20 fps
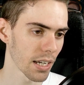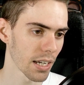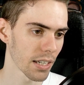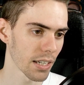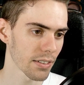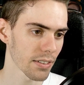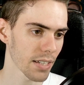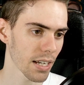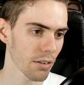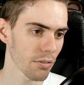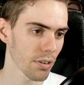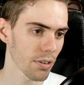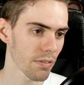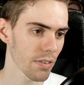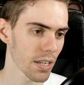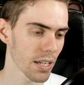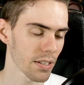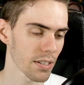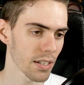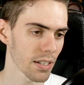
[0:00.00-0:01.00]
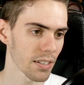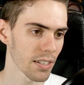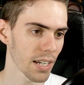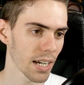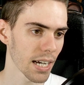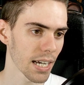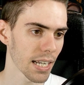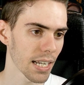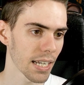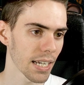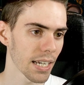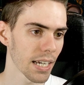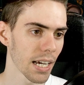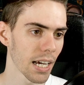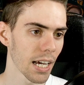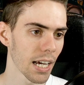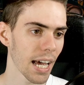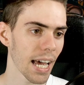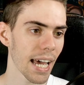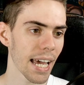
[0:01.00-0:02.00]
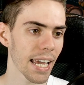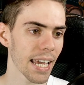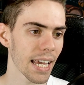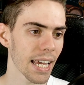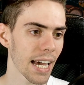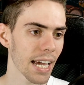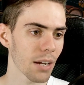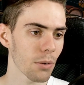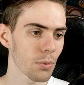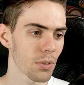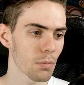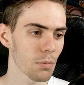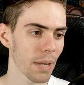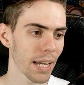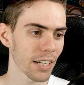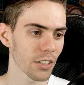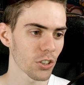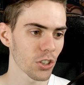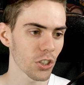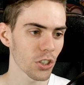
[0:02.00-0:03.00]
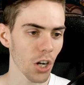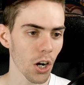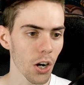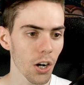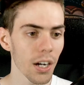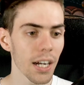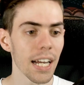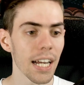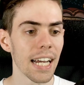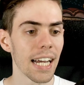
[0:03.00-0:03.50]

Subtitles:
Let's get rid of this entirely. A was being shot,